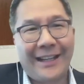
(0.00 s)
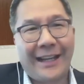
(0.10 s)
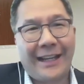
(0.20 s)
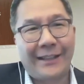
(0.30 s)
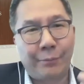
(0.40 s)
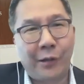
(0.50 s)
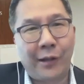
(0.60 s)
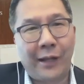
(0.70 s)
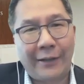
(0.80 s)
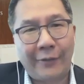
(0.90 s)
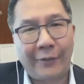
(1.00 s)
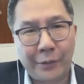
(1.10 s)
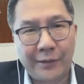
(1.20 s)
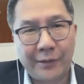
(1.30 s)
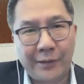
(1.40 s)
and is applying for a
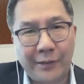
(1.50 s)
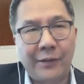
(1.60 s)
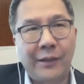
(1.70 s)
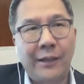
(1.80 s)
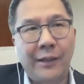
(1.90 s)
position